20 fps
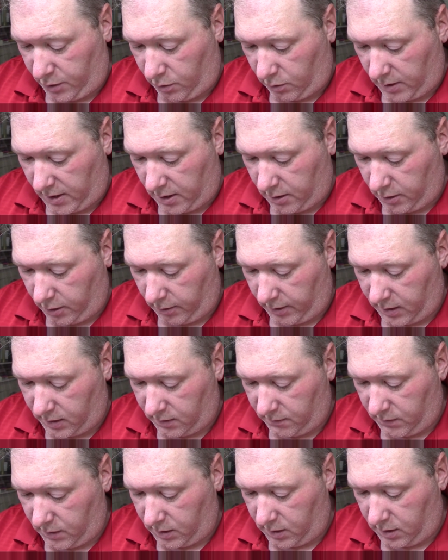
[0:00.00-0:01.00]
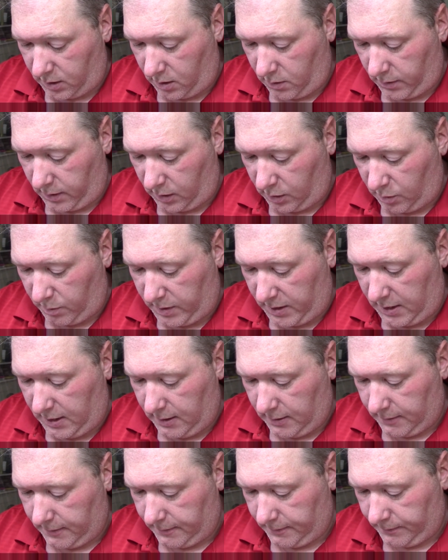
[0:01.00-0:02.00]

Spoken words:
sure how aggressive this is going to be.